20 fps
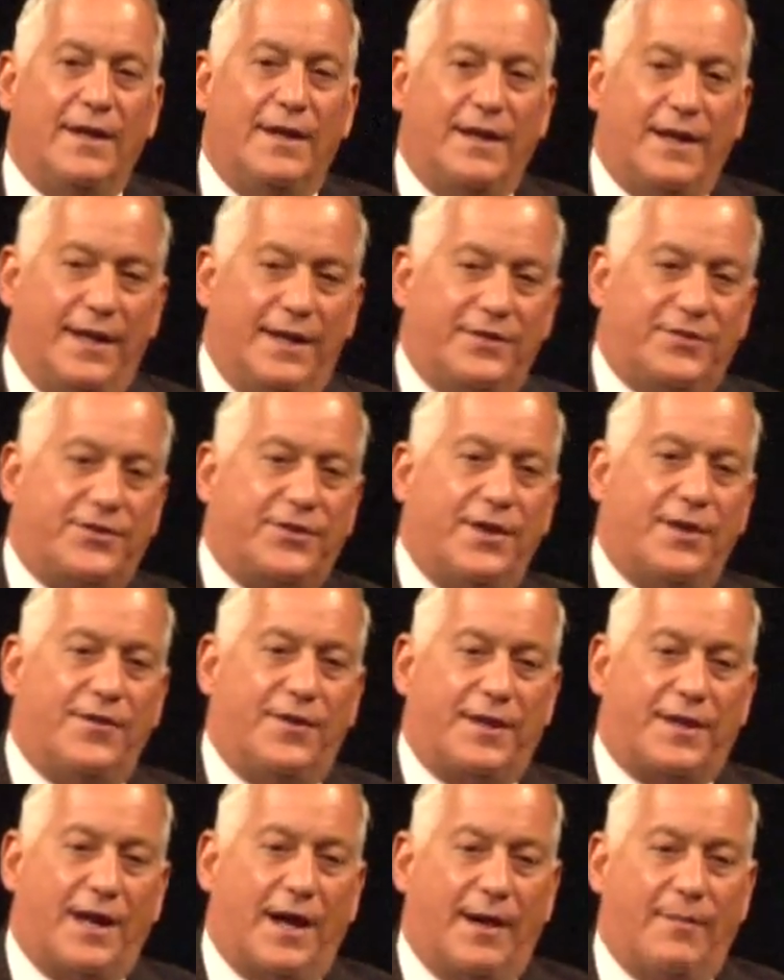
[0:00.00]
It's
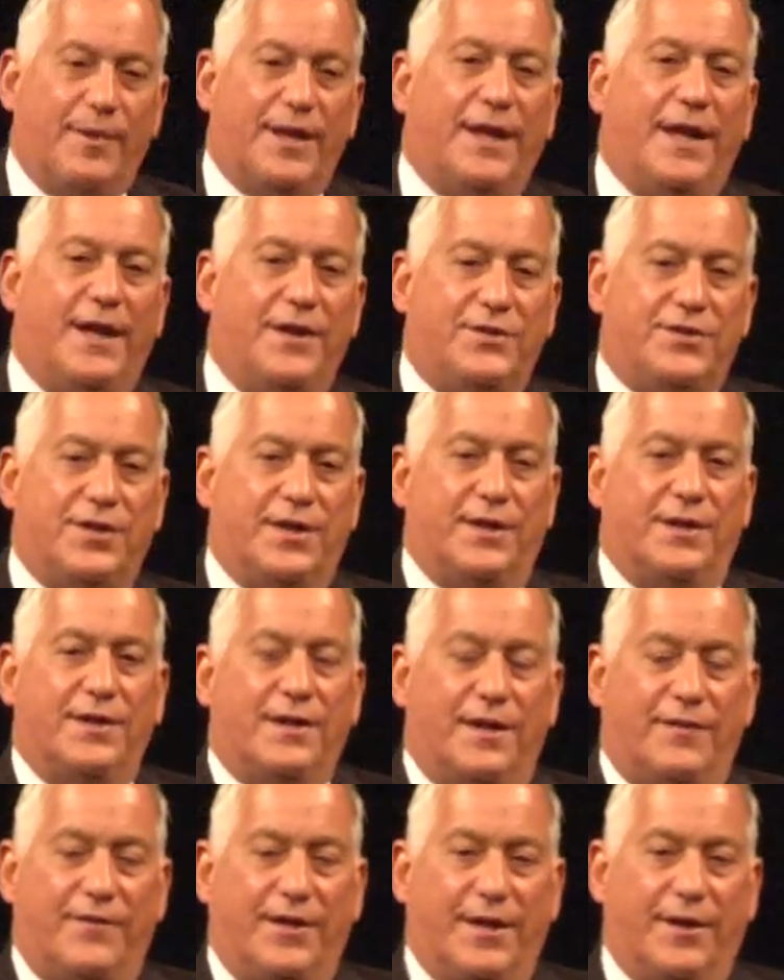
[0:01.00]
the combination
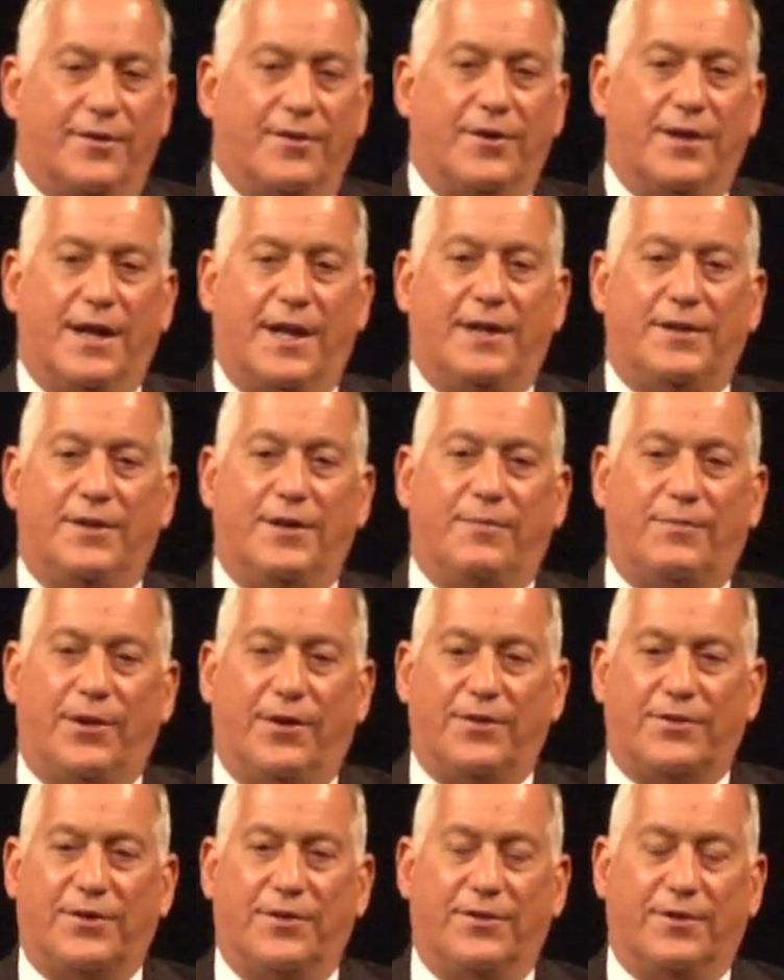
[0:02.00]
of the internet and the
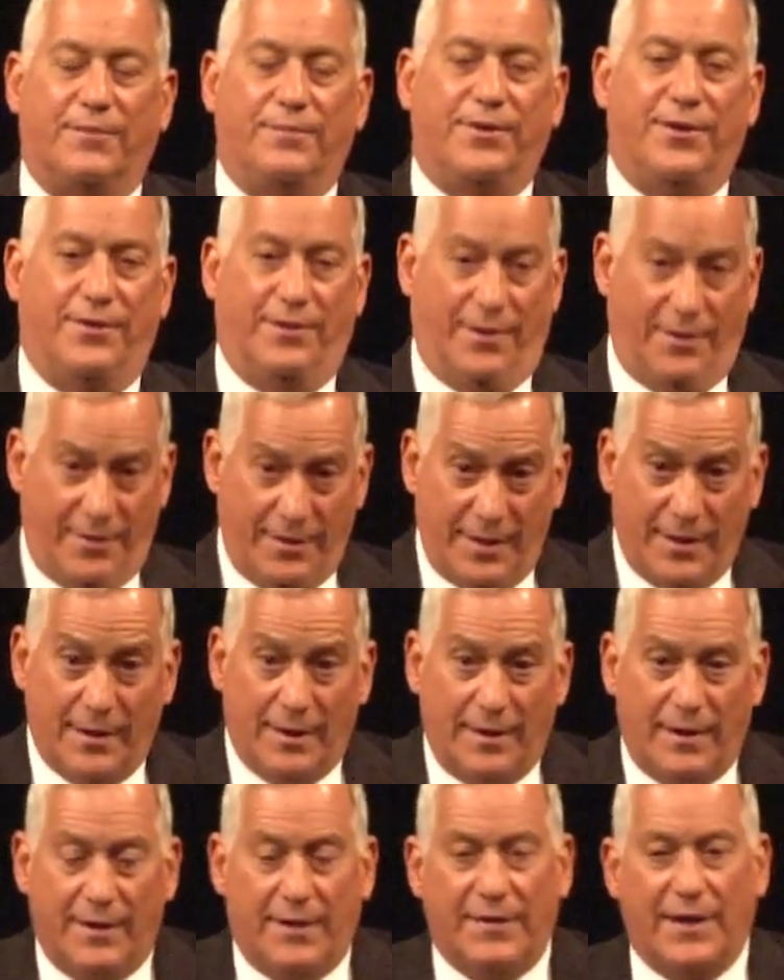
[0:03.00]
personal computer
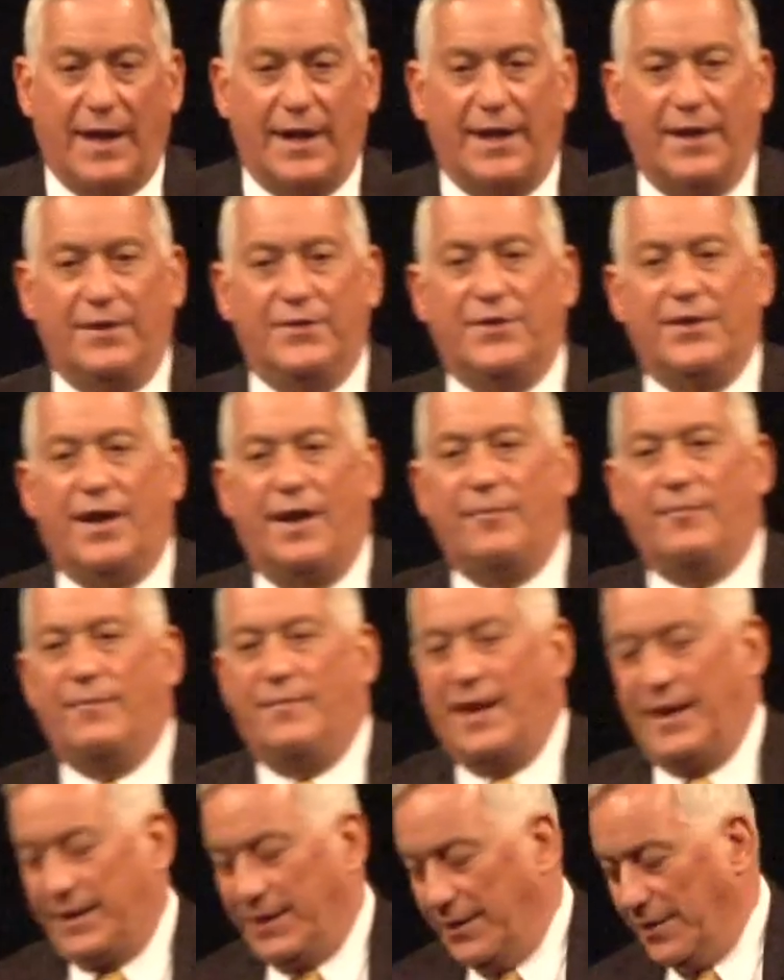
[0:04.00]
that ends up
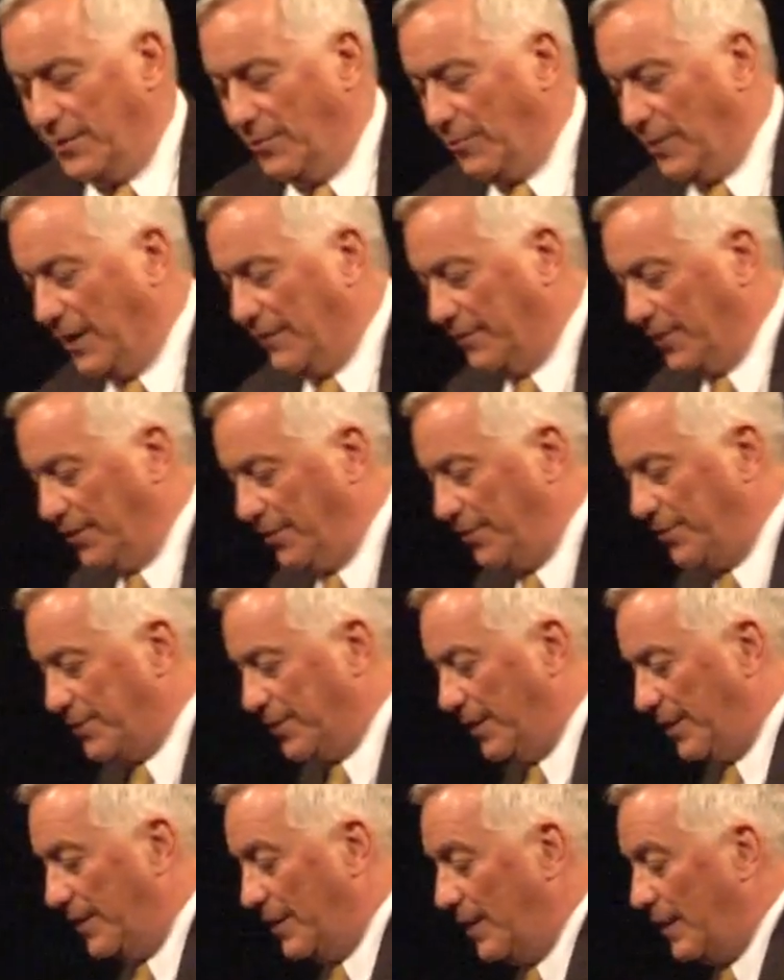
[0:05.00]
making a
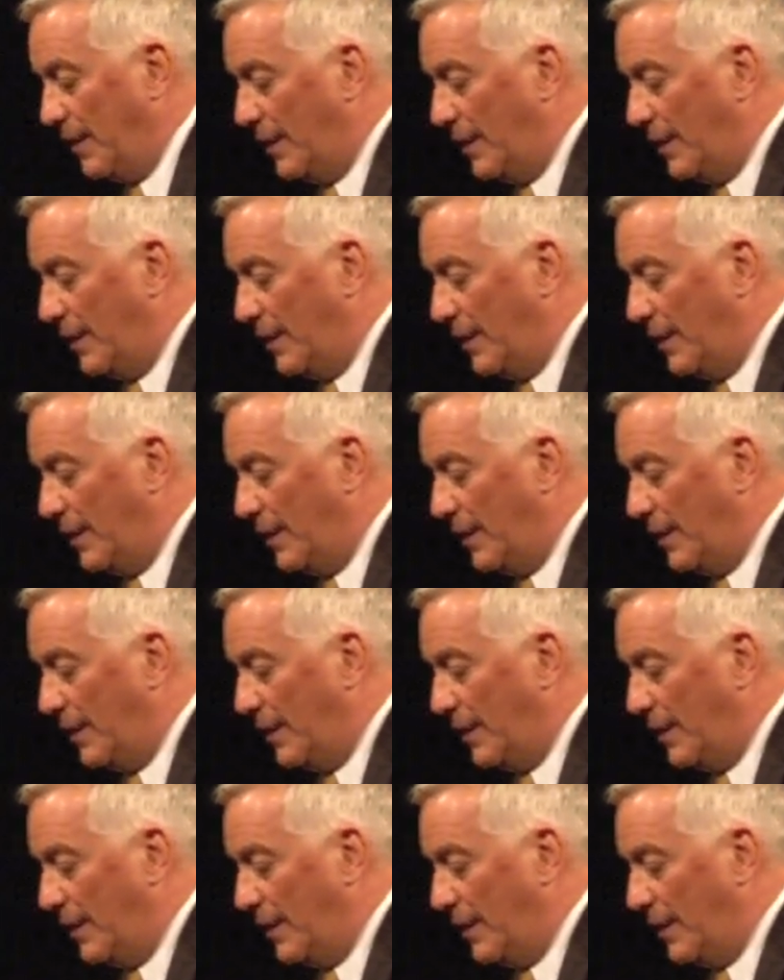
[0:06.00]
revolution.